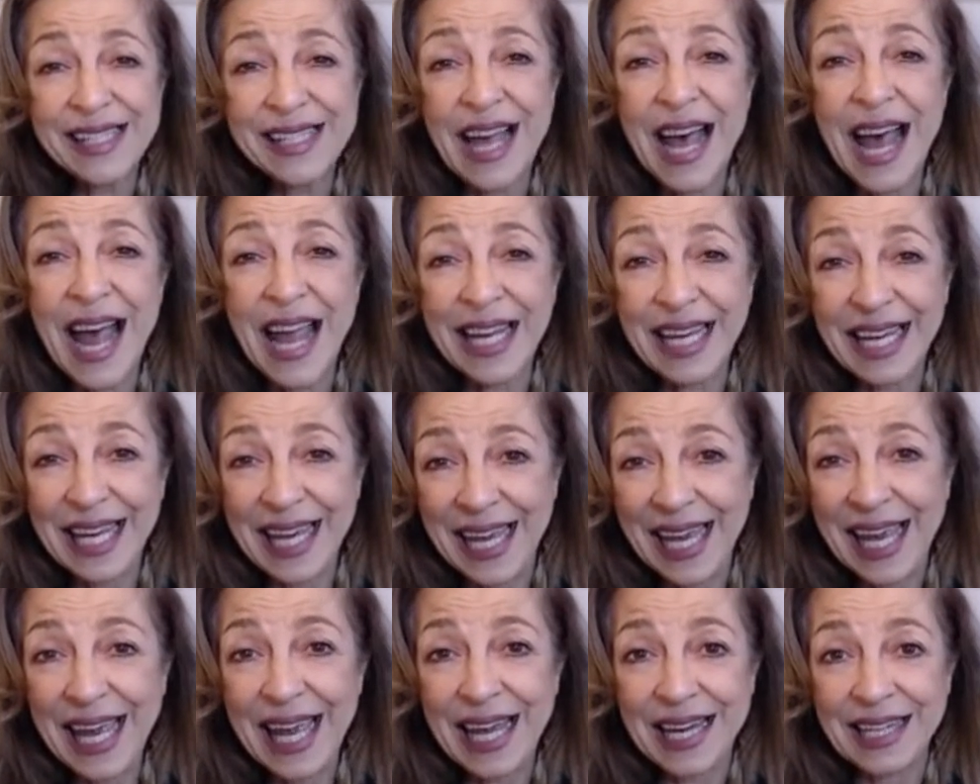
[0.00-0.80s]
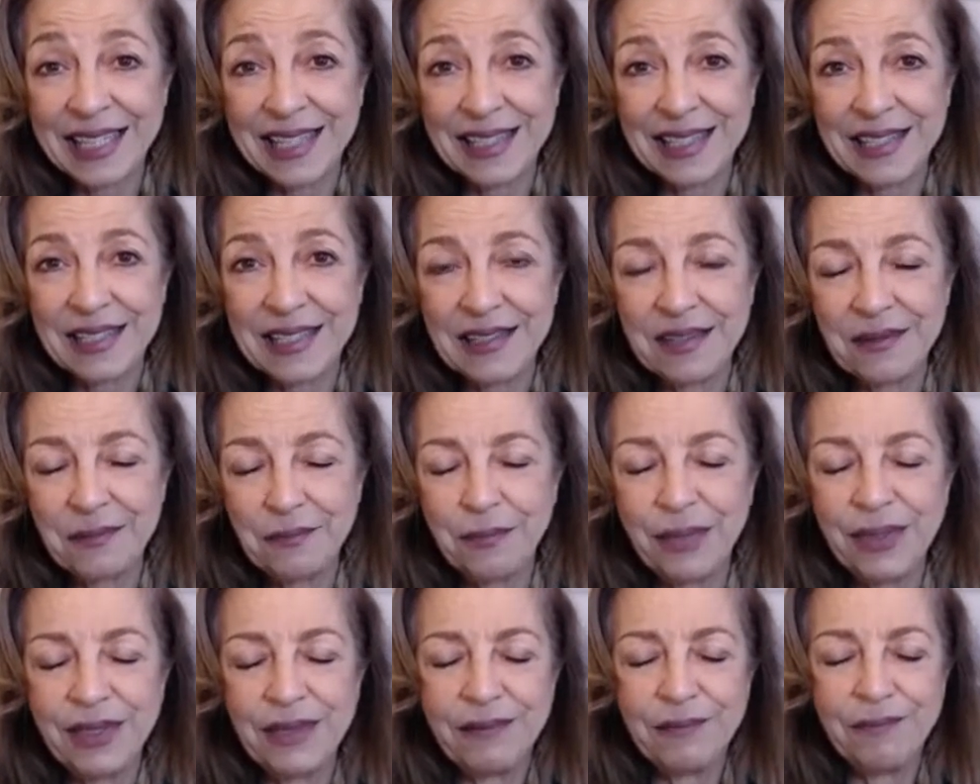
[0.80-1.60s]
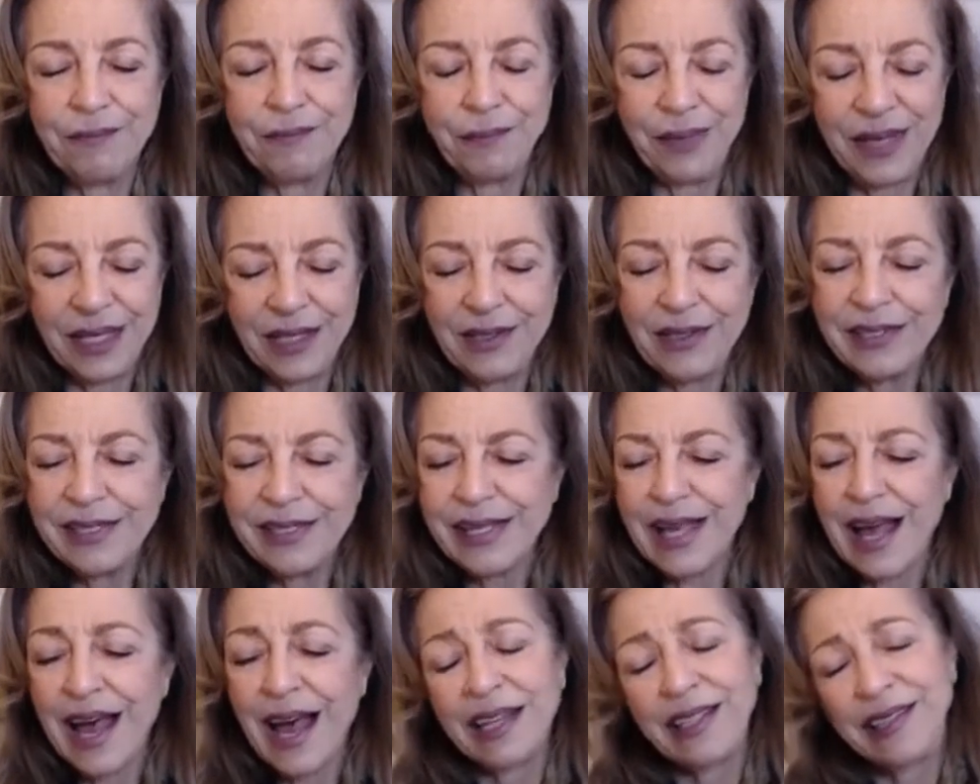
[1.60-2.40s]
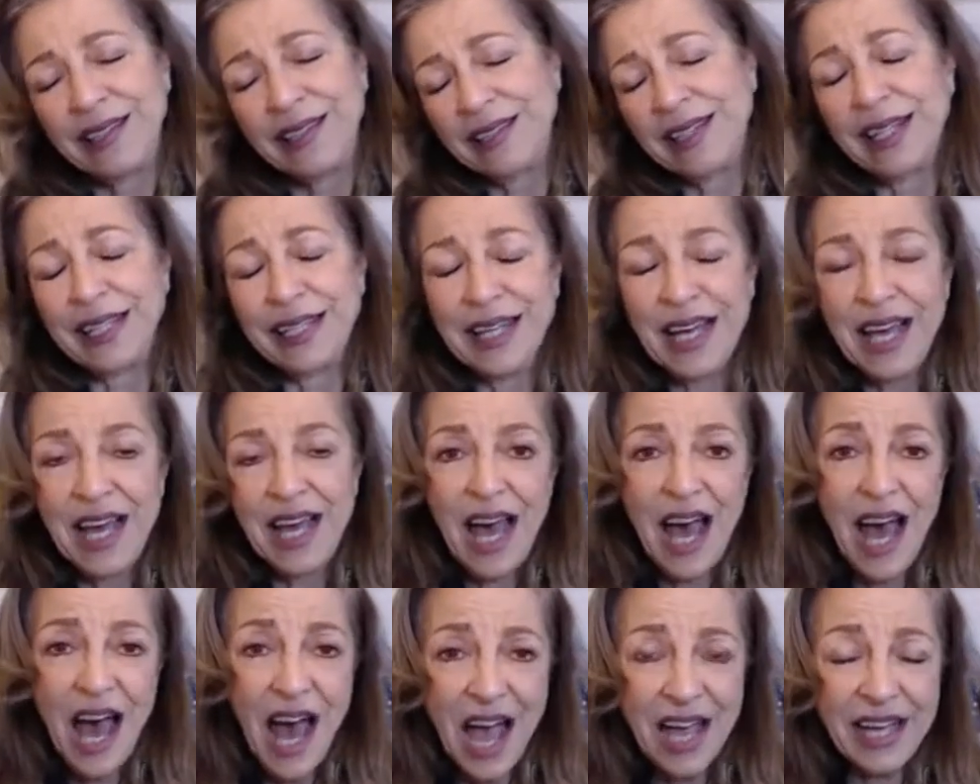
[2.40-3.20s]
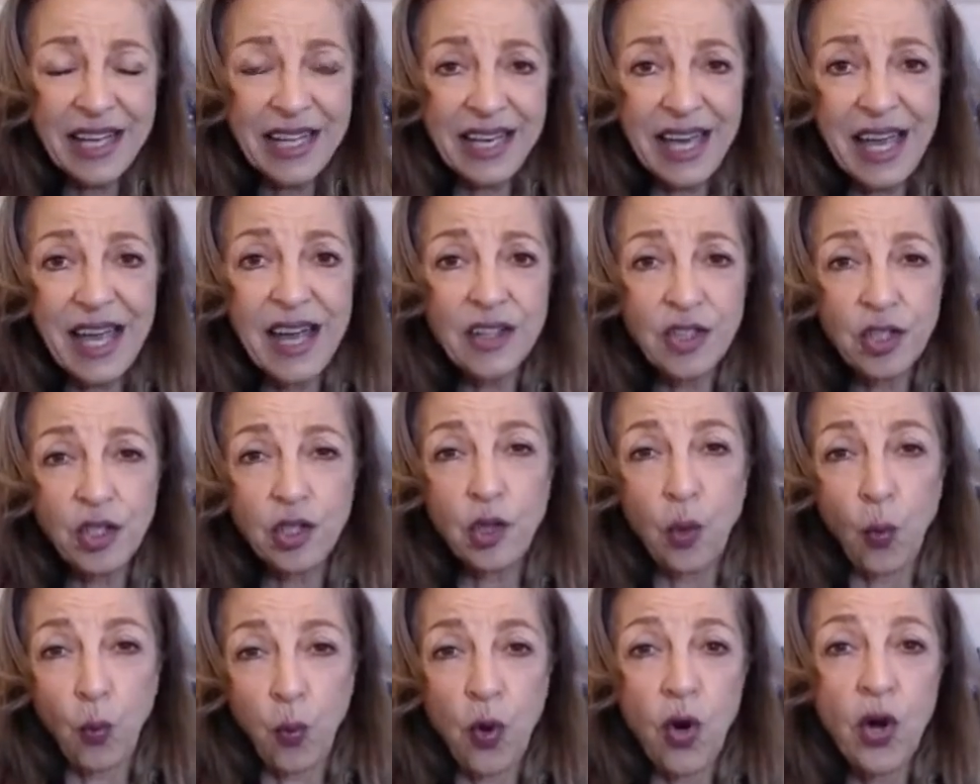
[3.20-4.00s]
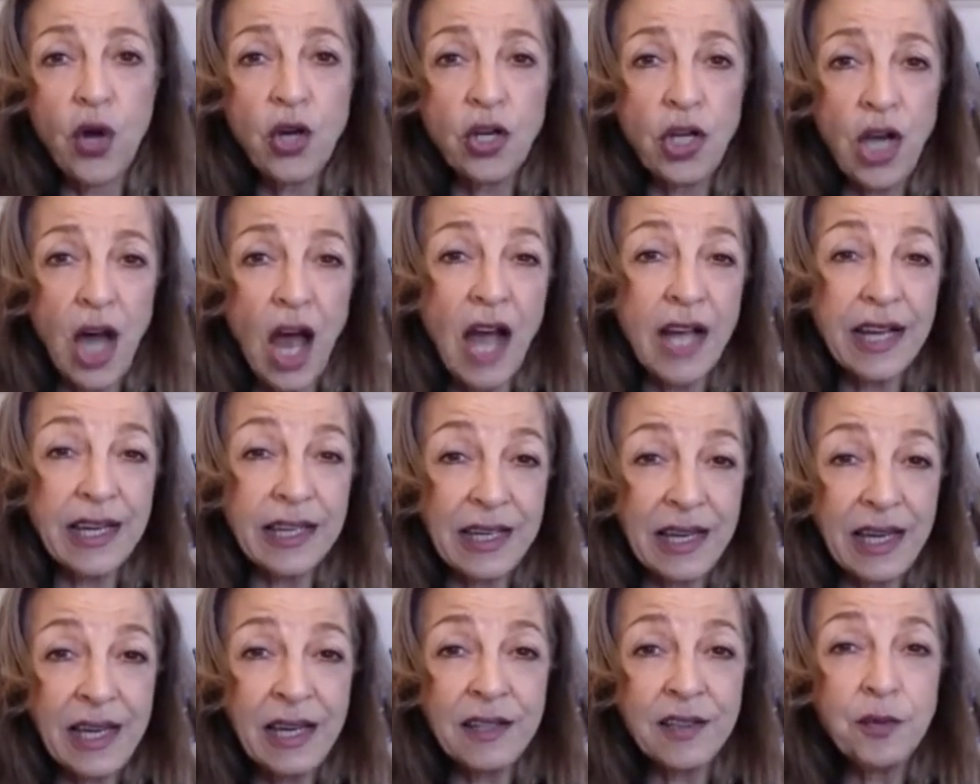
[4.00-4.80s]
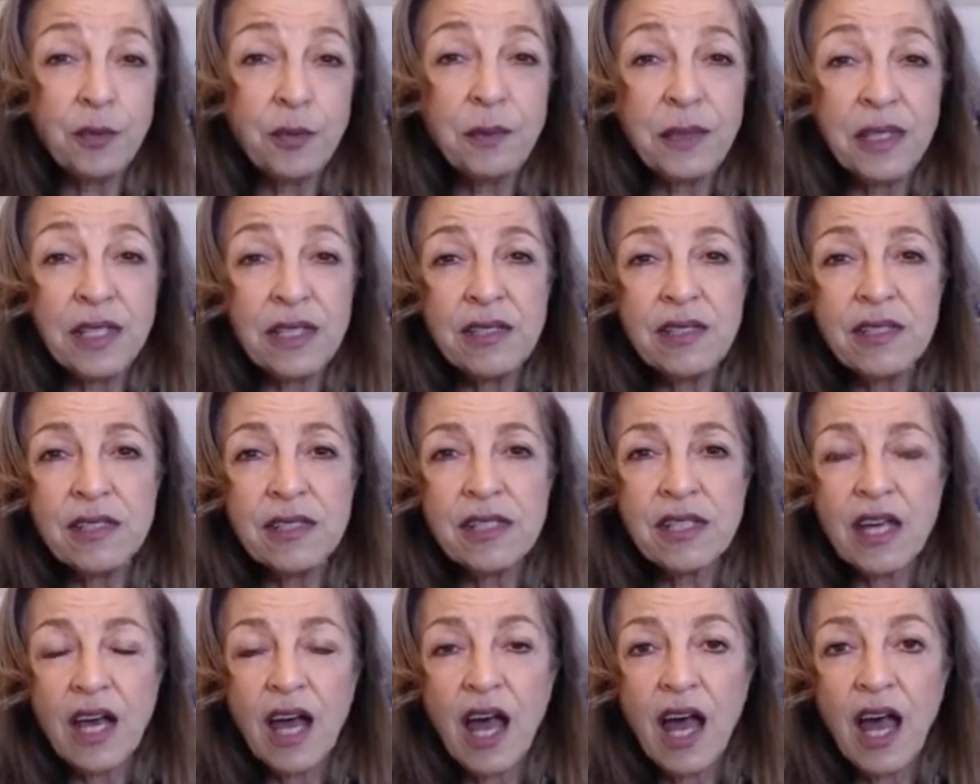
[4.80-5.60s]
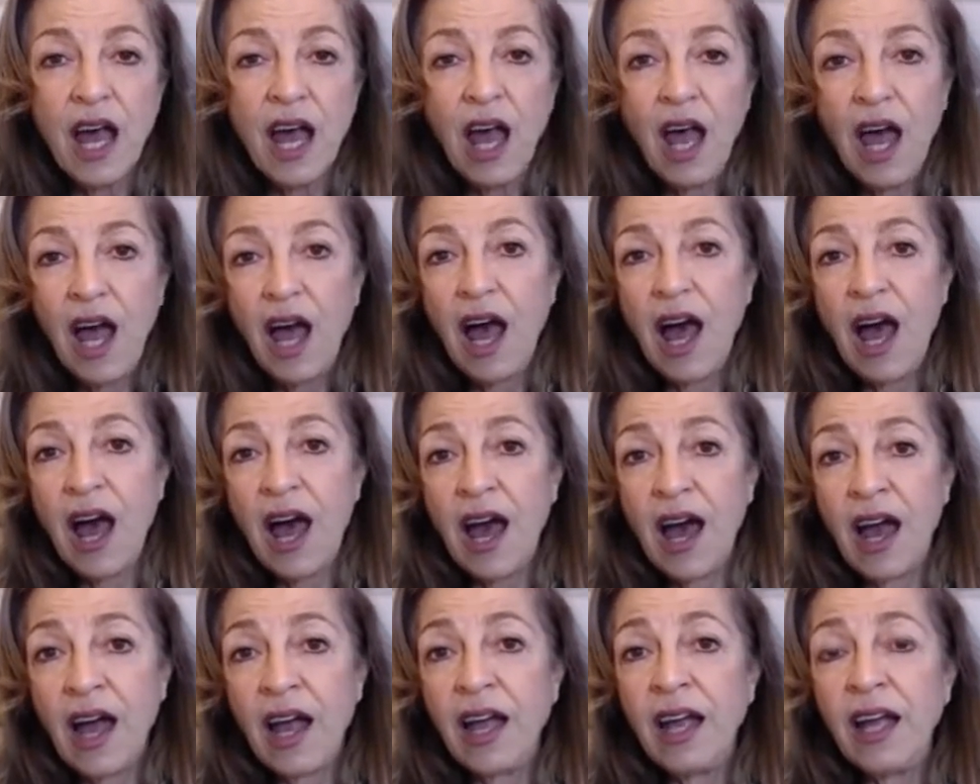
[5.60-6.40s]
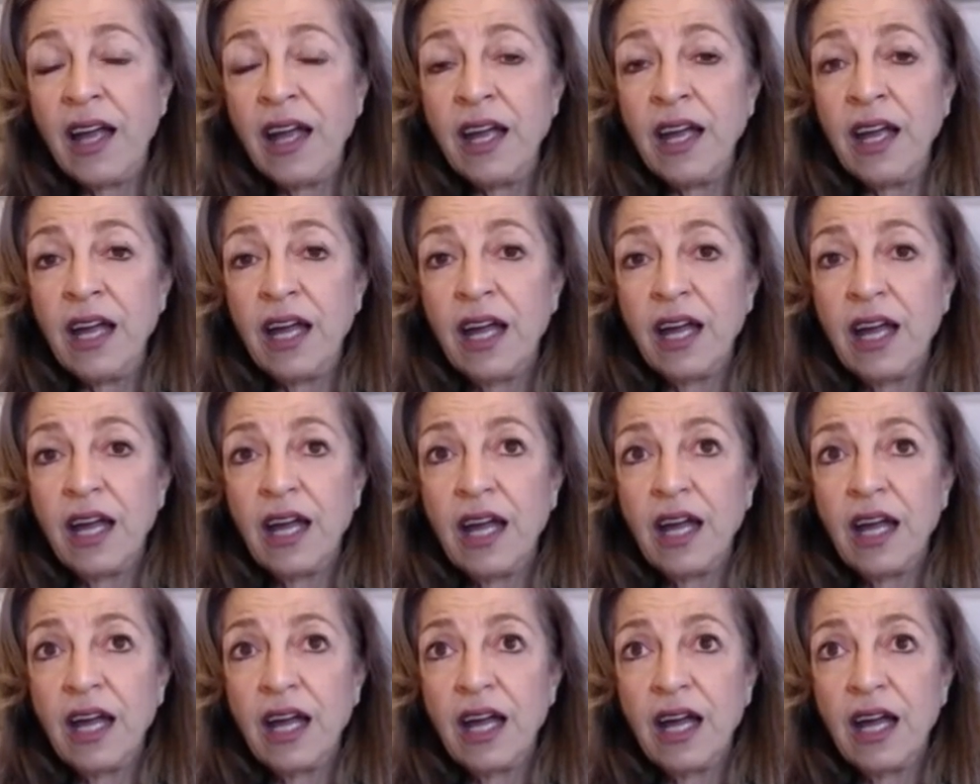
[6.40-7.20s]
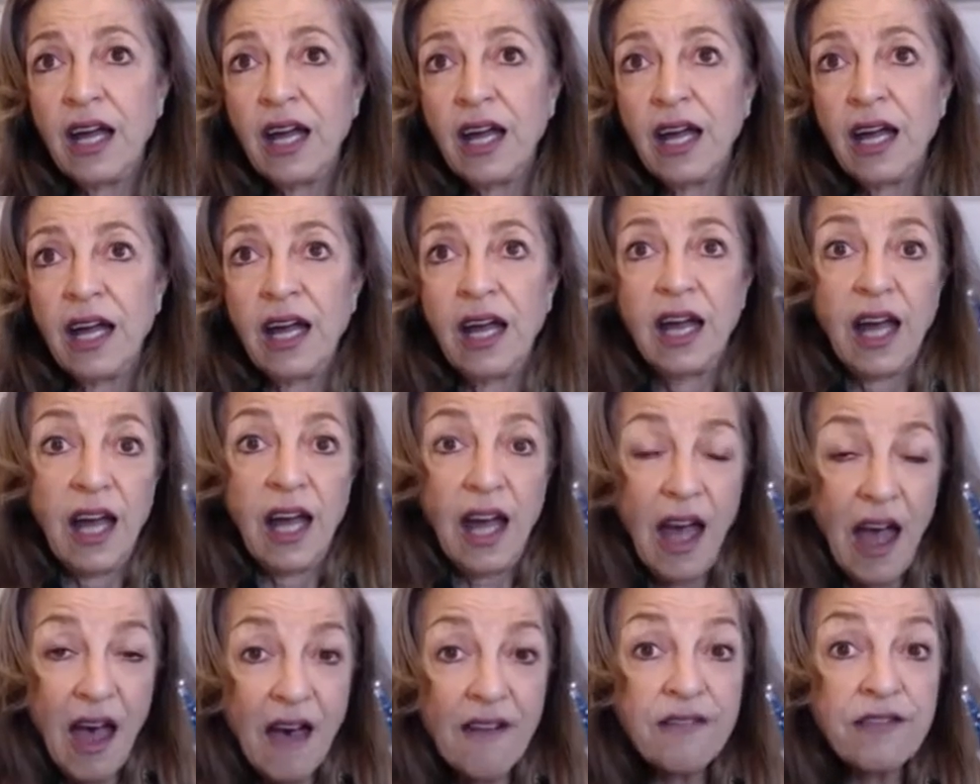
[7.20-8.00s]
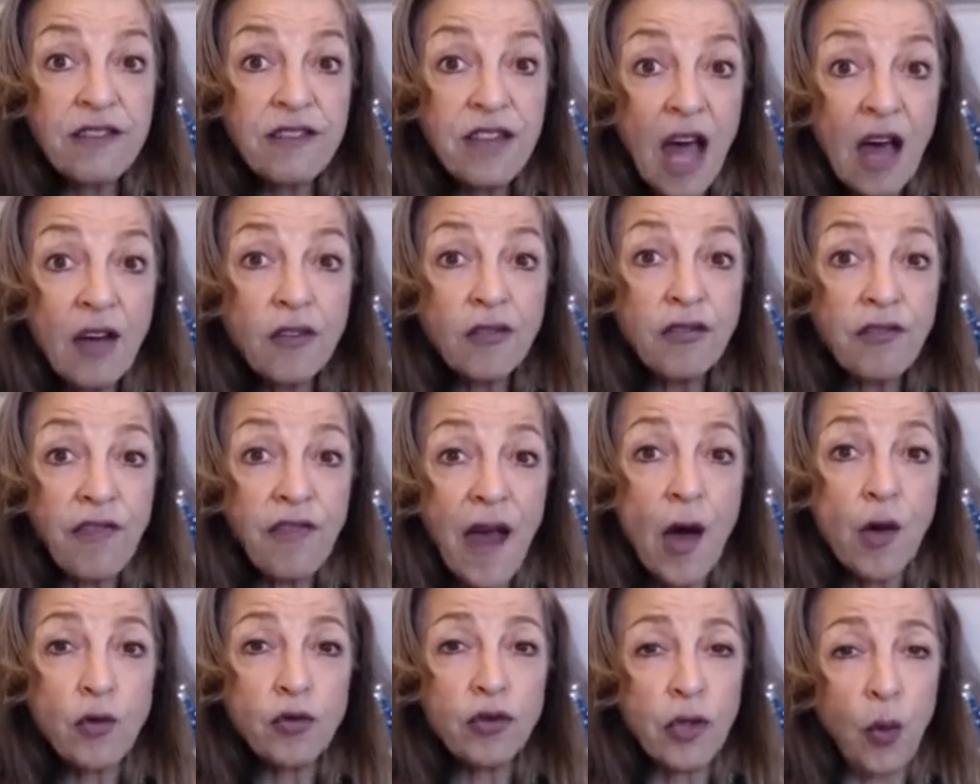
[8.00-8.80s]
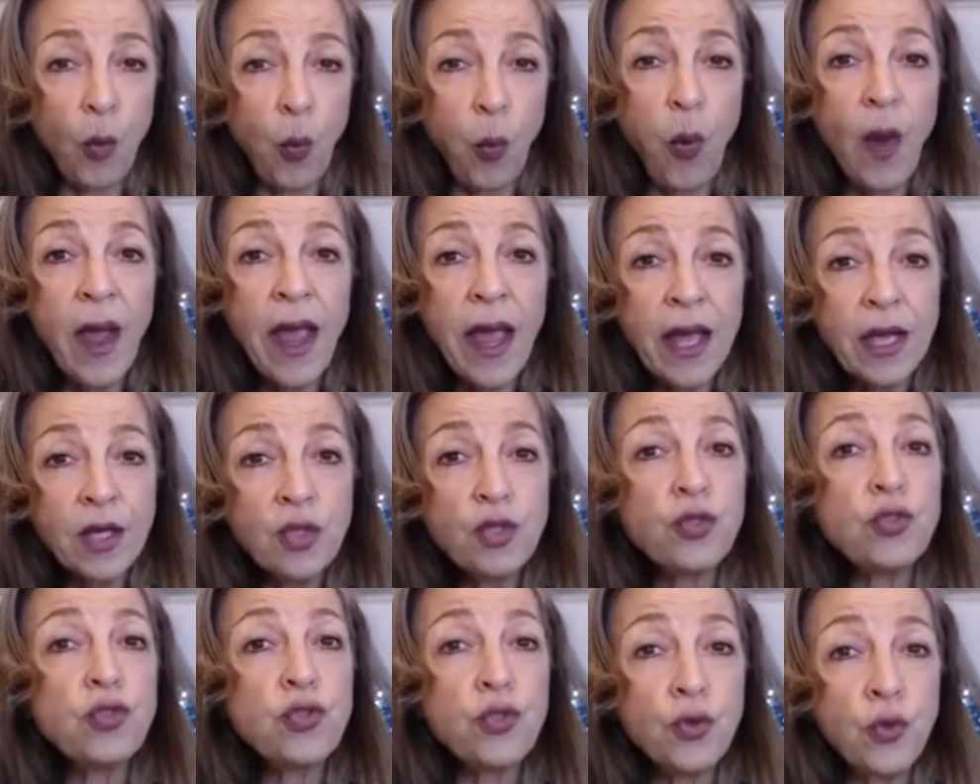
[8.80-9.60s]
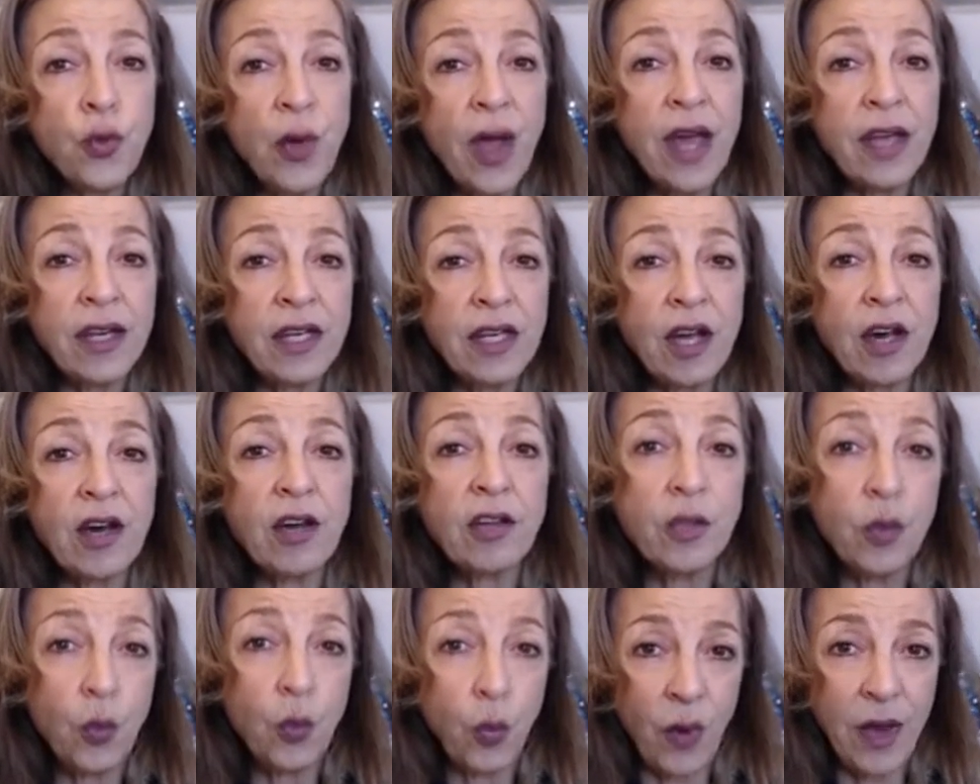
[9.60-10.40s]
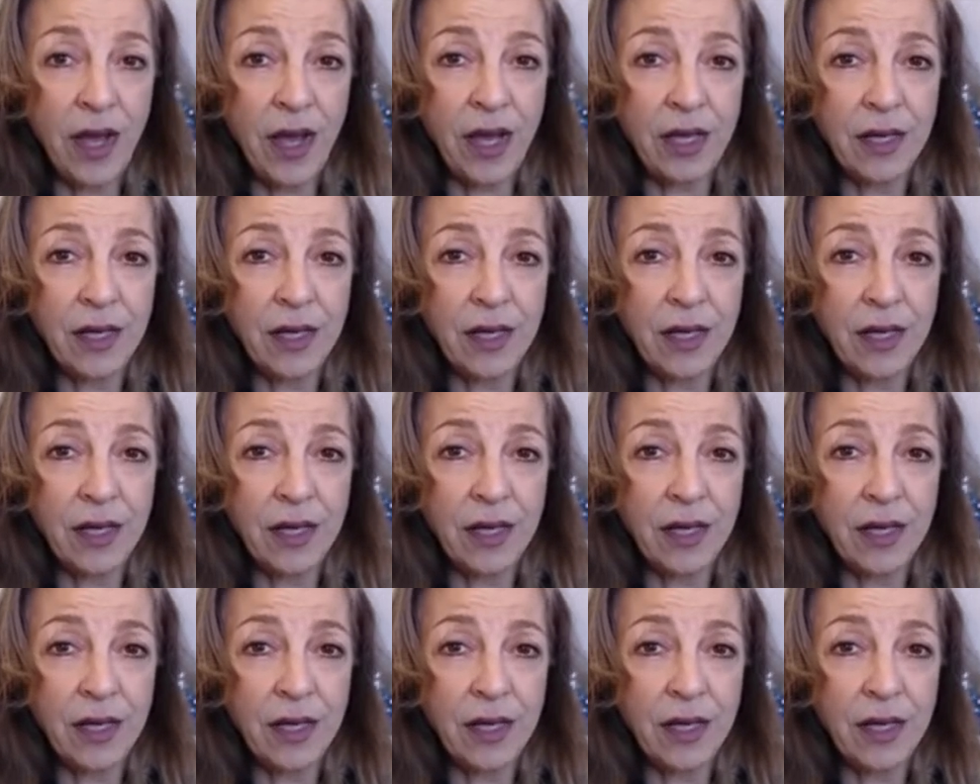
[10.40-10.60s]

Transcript: i can't because i think i can't the word i can't means i have not found the way to do any other way